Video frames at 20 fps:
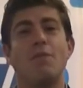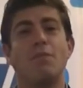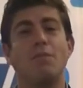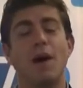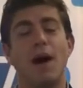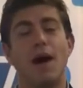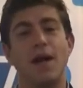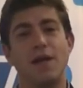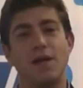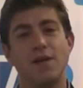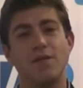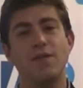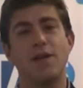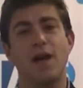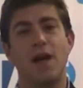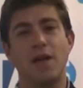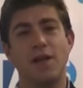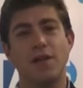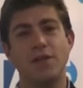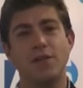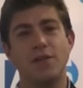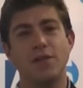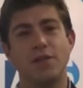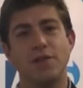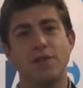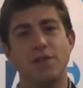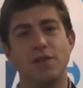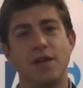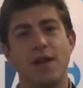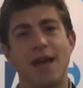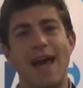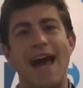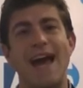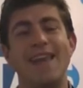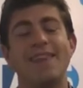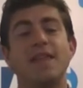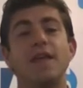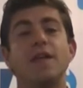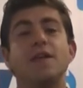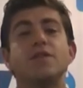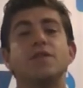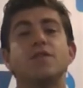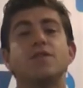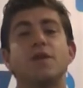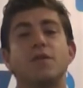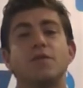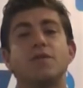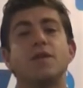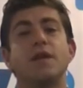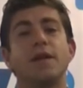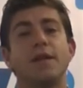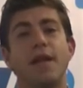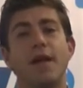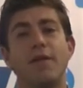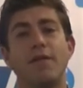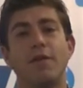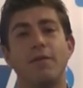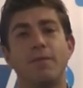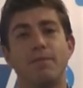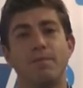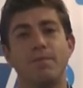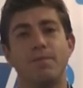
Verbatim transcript: body of knowledge at the associate level.